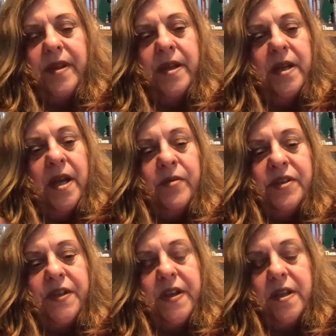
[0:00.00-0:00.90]
And I
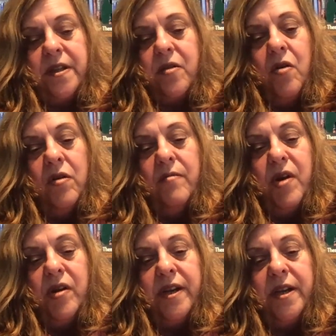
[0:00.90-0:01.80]
would say that the goal of
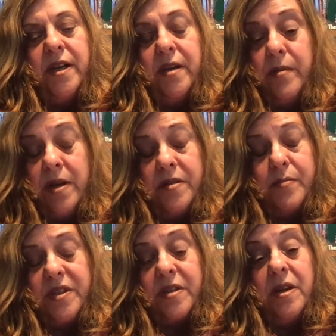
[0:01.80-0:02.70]
marketing, and
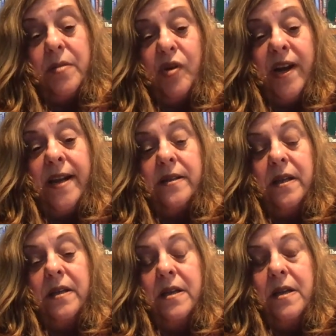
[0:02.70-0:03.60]
particularly
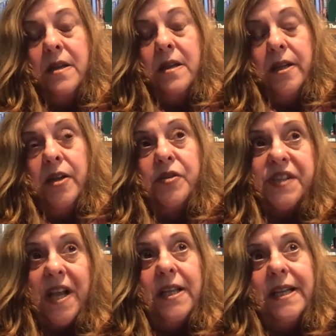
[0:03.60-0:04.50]
branding,
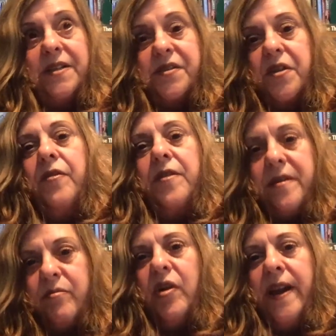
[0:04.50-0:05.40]
selling is different than
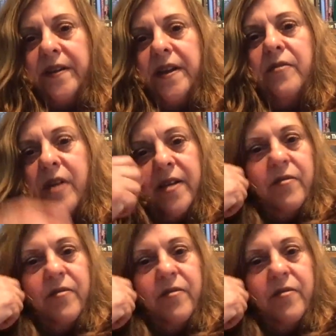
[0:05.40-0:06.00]
branding, right?